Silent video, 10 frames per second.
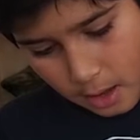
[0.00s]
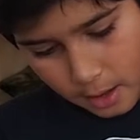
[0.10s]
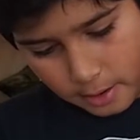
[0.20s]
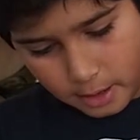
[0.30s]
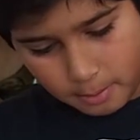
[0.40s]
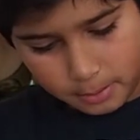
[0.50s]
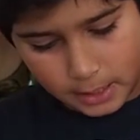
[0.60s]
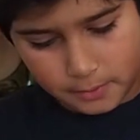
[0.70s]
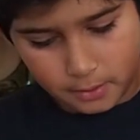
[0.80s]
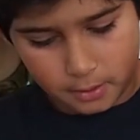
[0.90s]
I can't
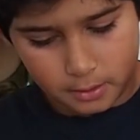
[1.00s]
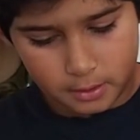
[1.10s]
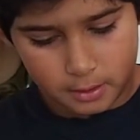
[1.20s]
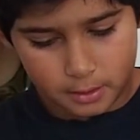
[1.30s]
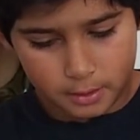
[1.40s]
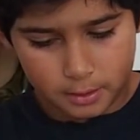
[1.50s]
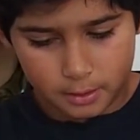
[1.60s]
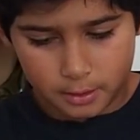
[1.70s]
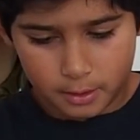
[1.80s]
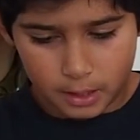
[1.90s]
believe it.
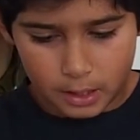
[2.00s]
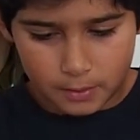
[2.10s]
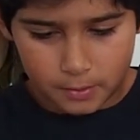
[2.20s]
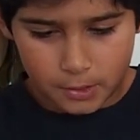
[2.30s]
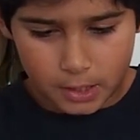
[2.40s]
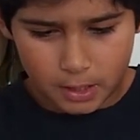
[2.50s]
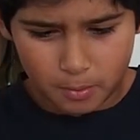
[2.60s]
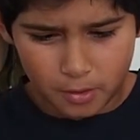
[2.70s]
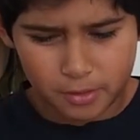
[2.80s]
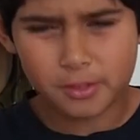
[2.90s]
You can't even see what